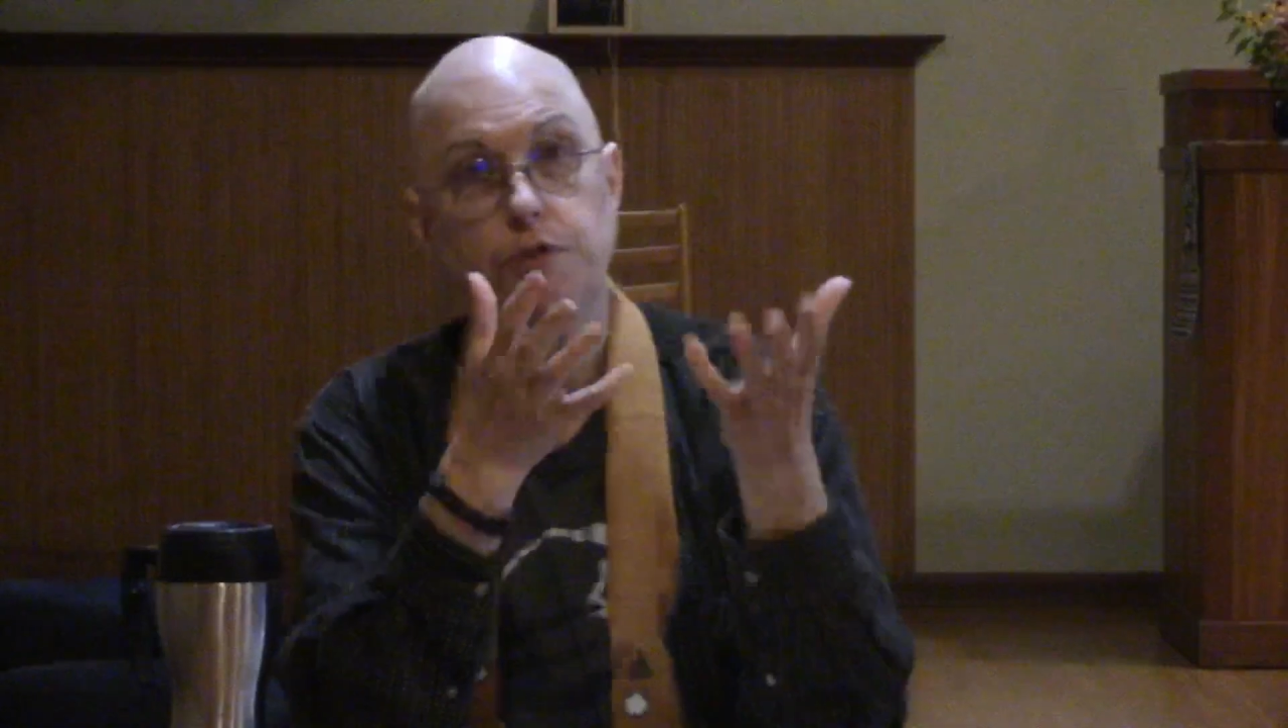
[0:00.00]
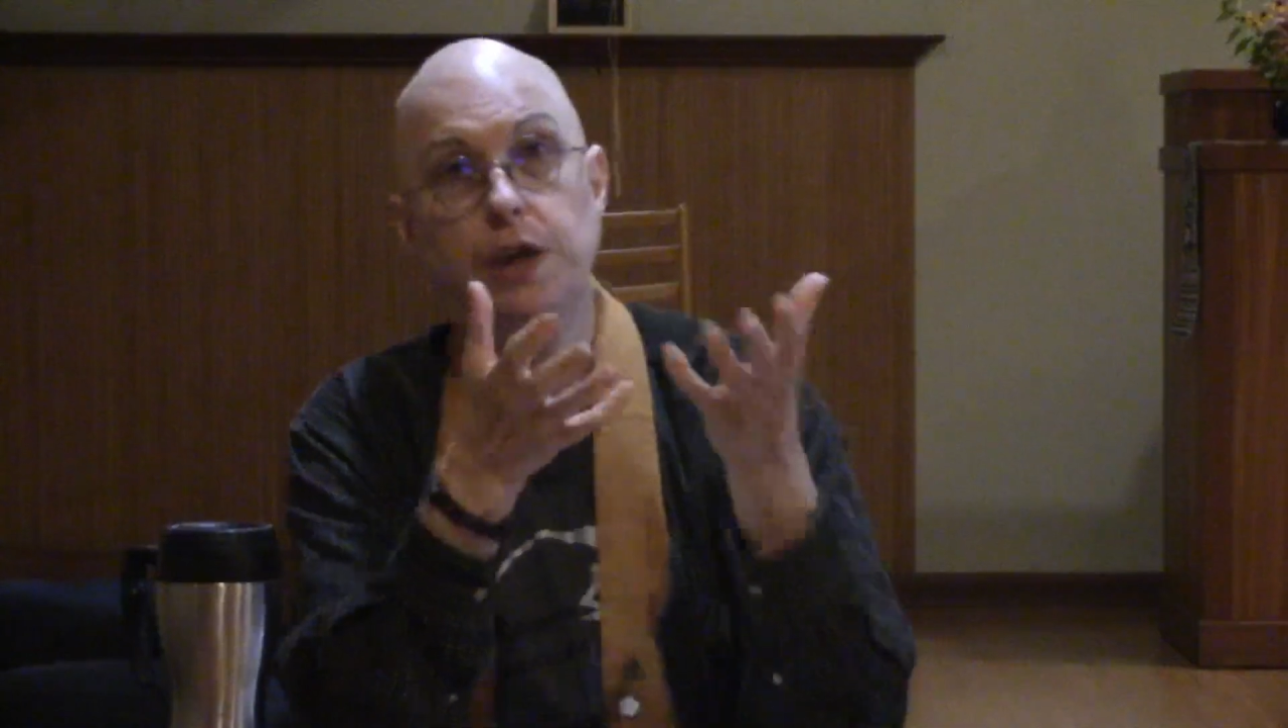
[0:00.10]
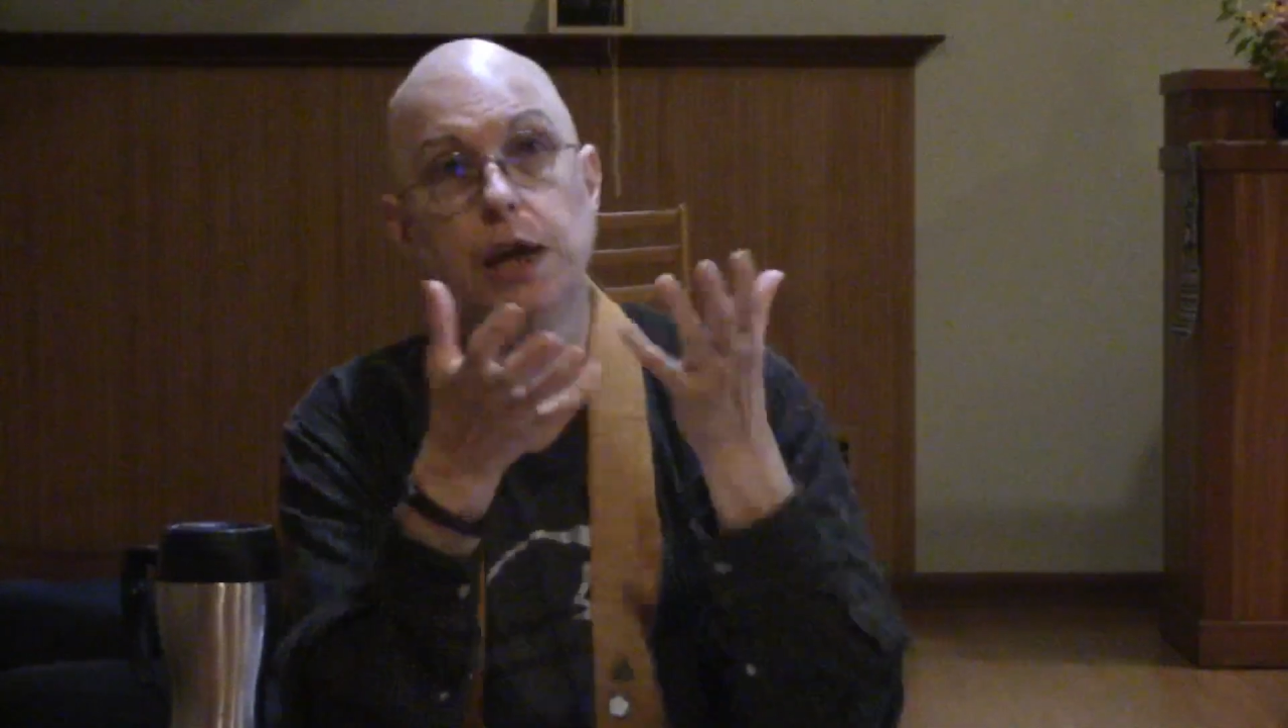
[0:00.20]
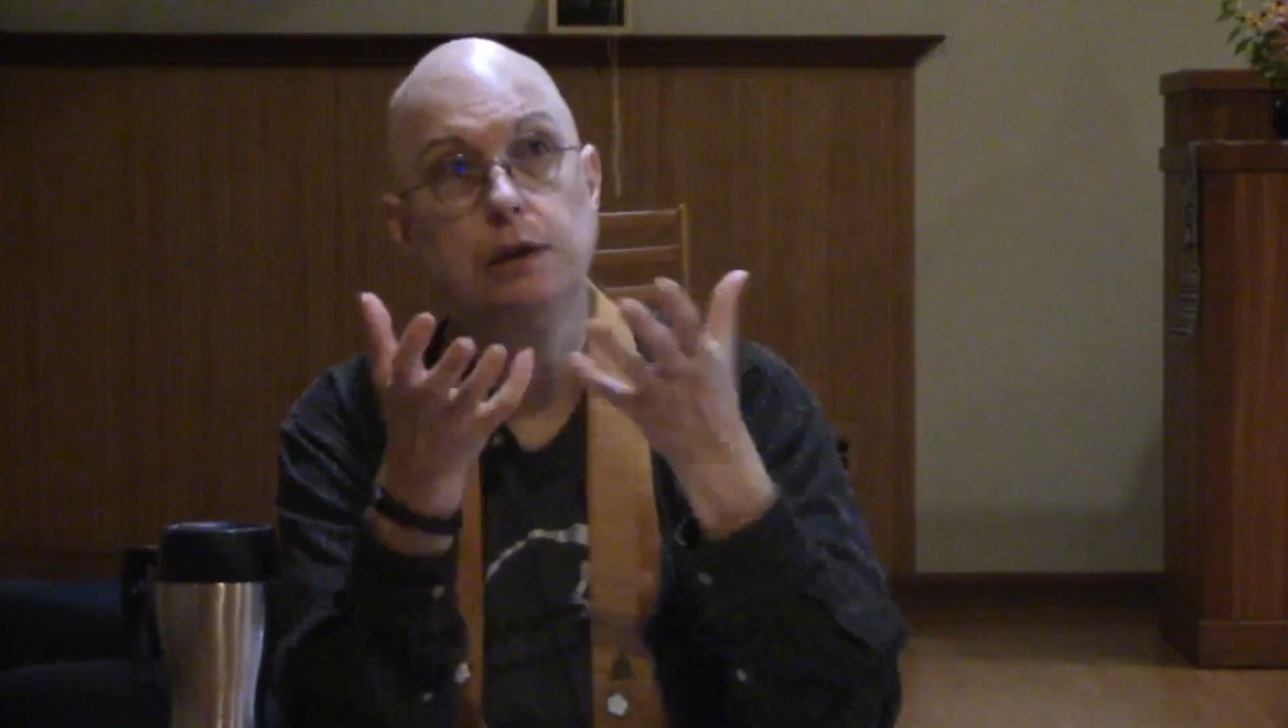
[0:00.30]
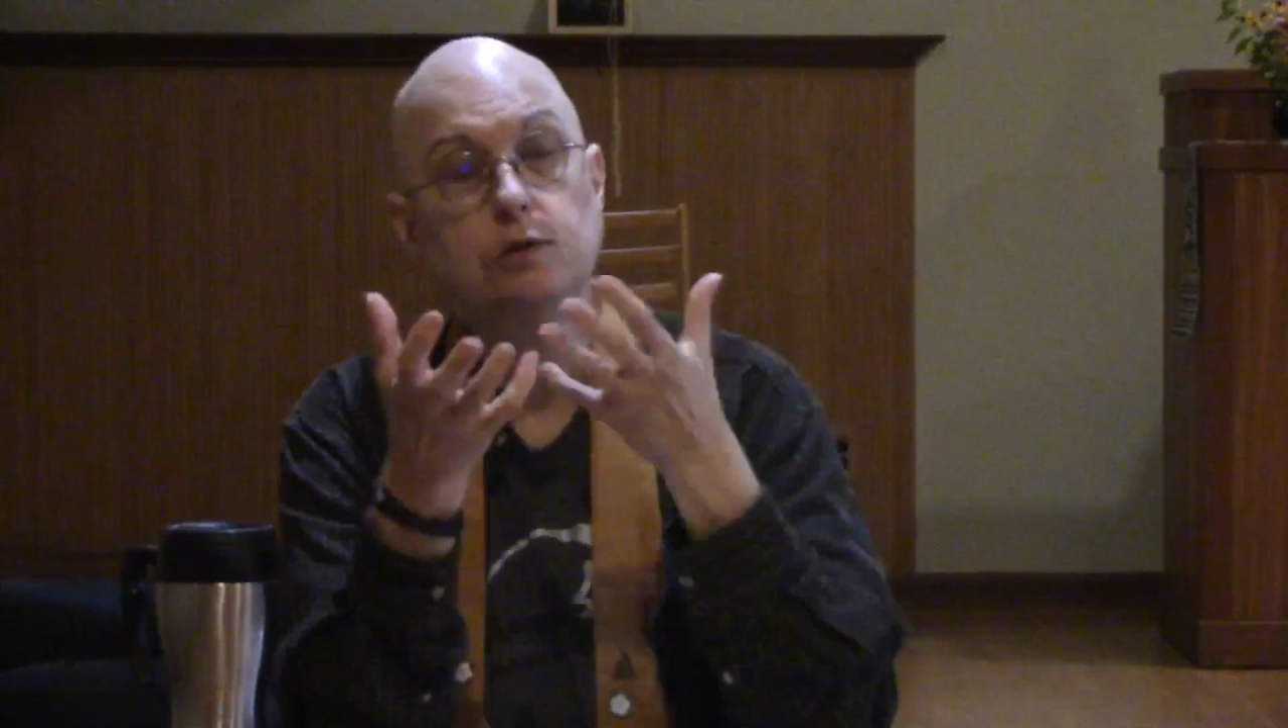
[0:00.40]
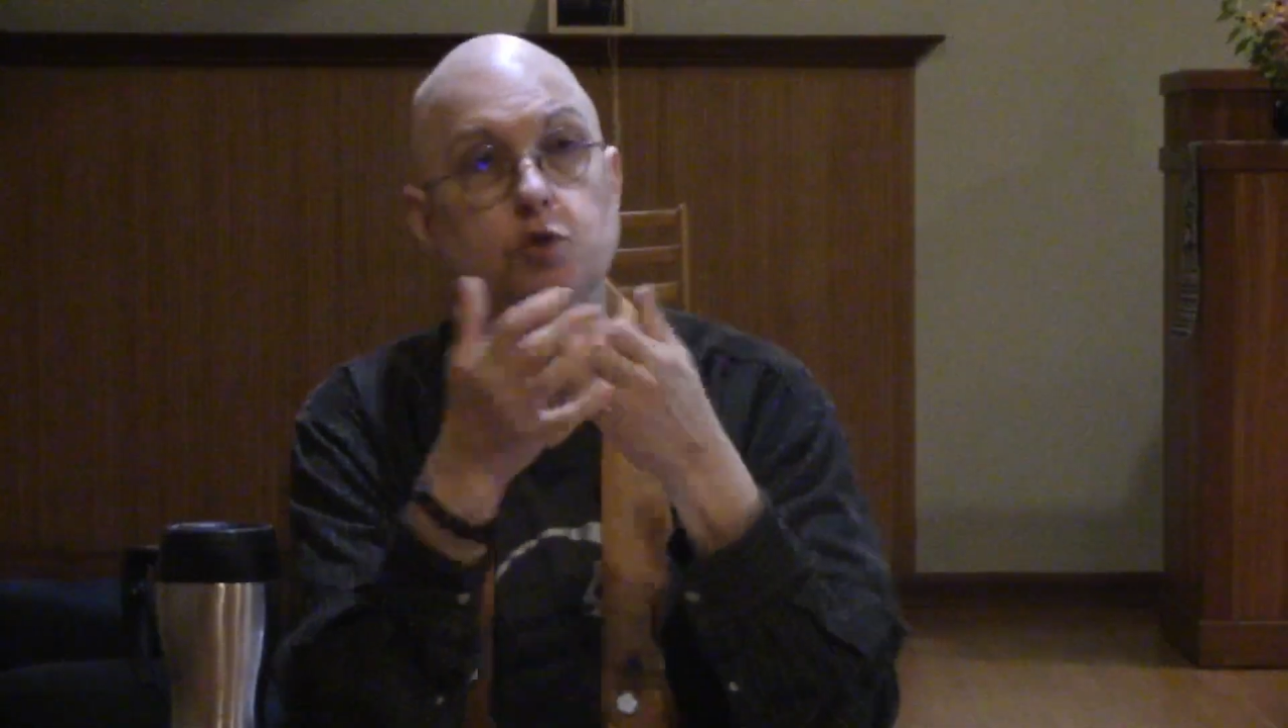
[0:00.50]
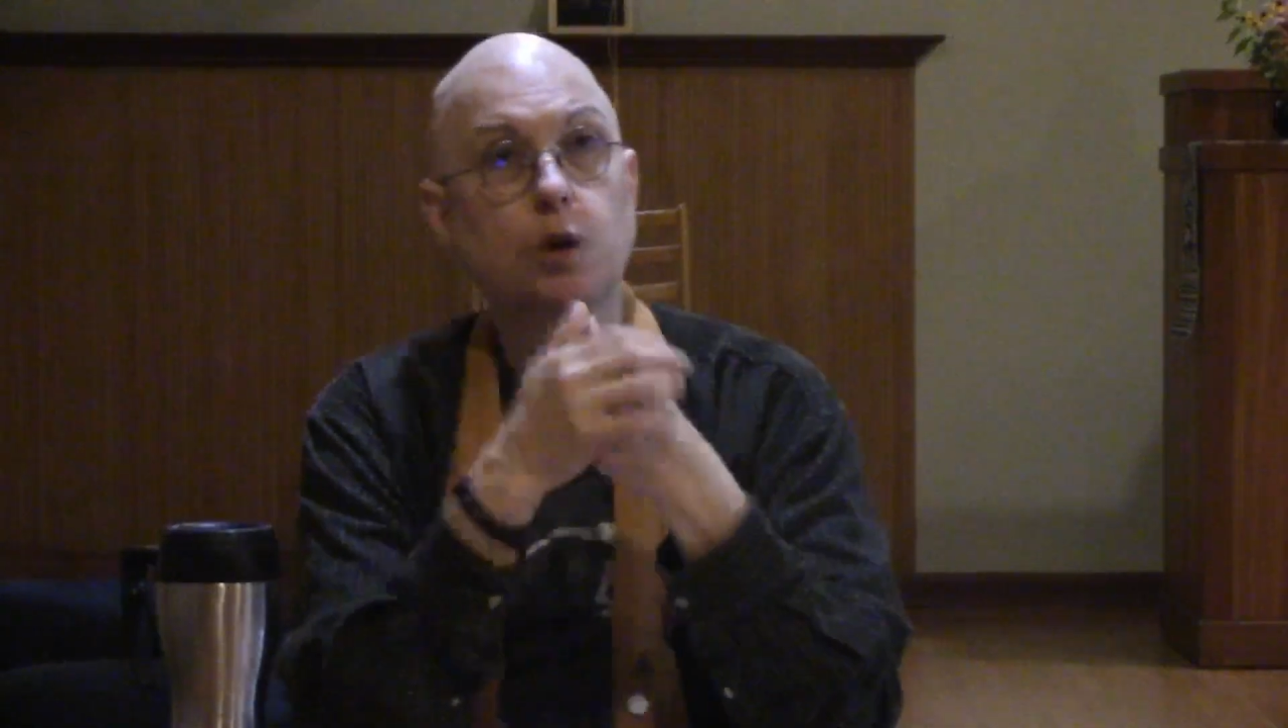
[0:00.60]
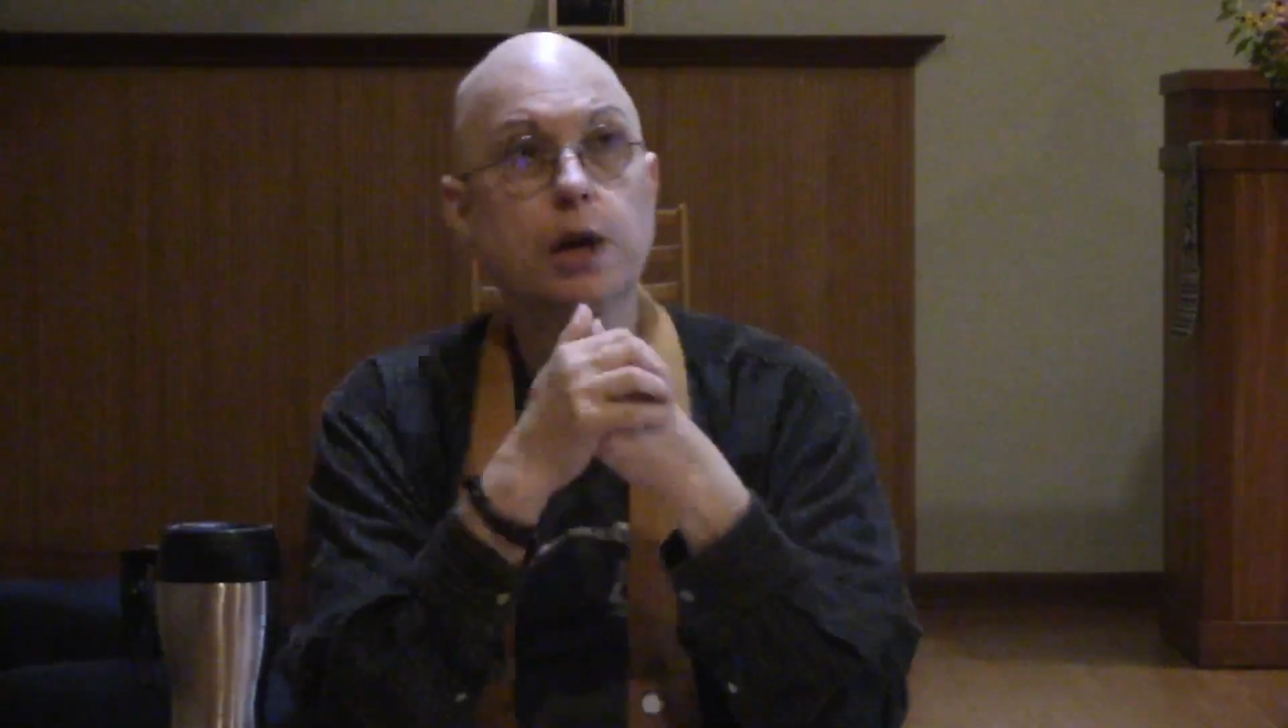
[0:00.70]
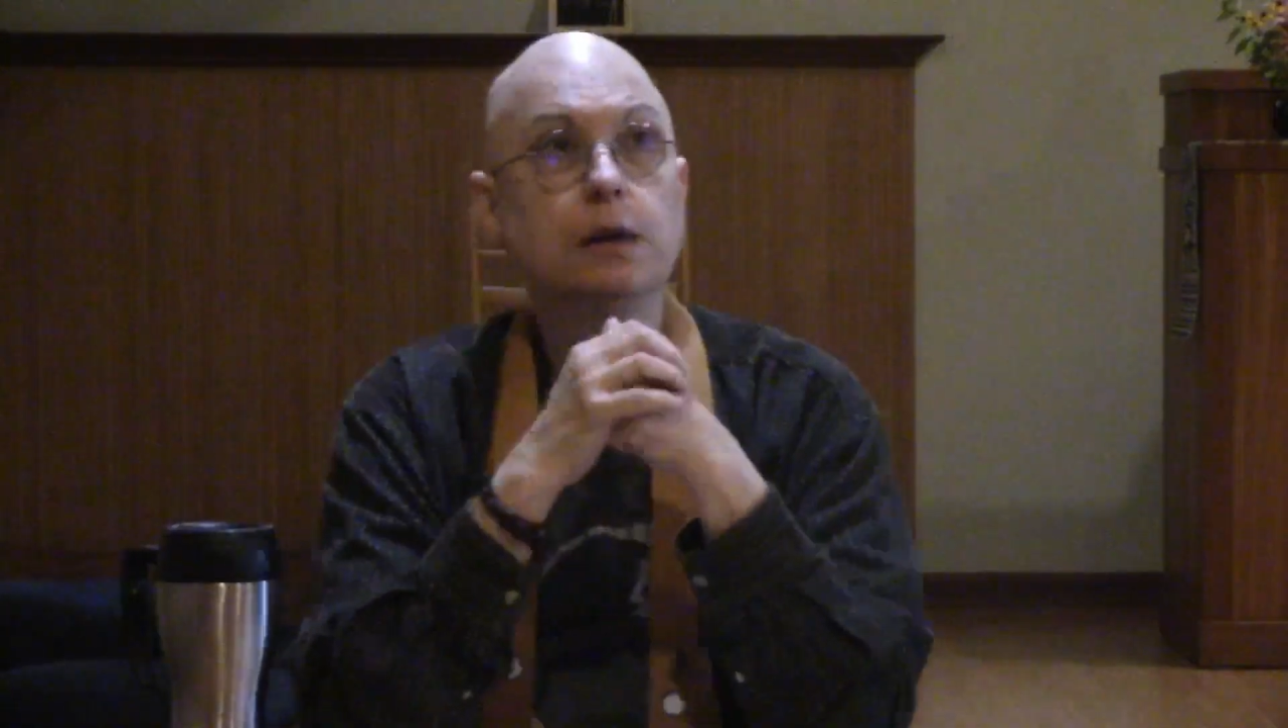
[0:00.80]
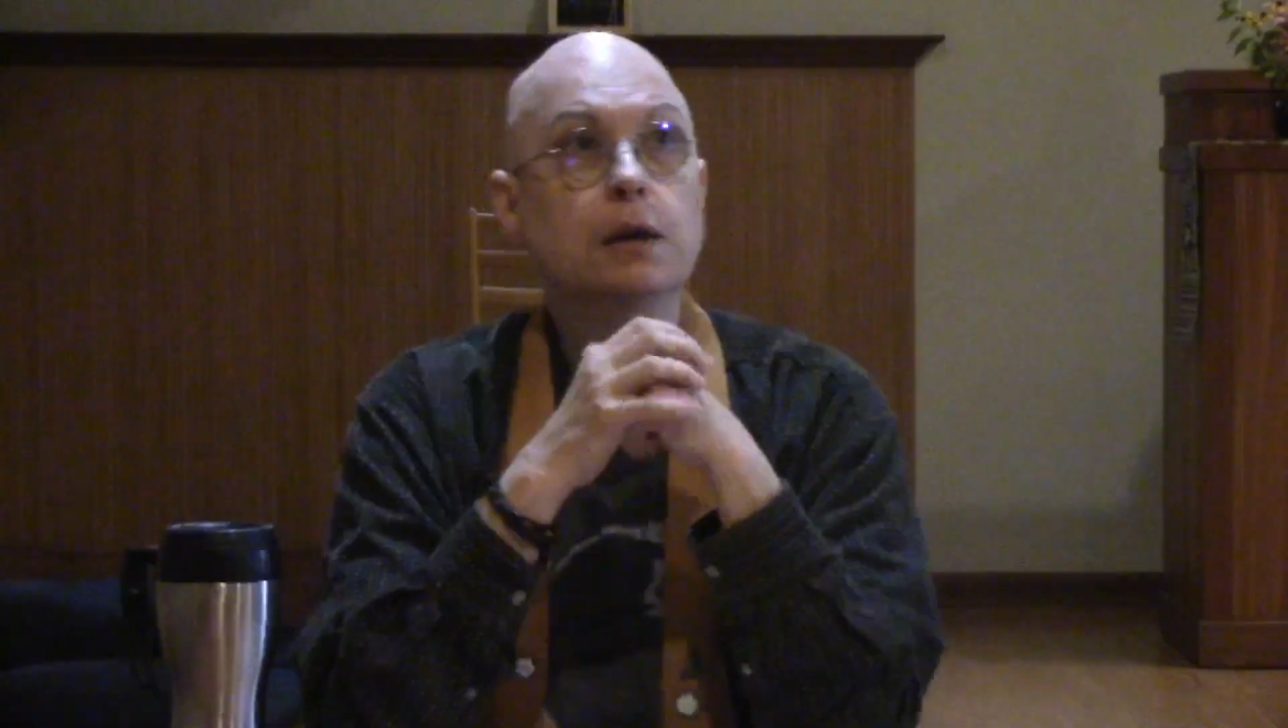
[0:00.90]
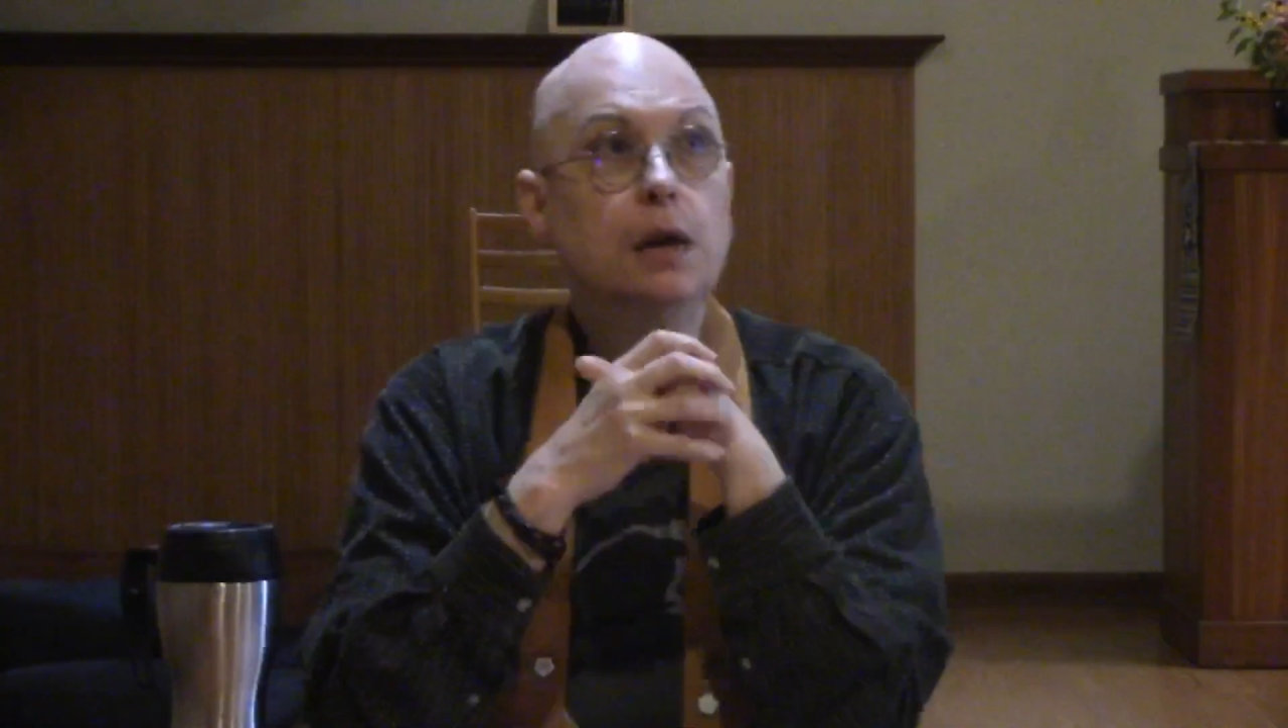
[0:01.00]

things, right?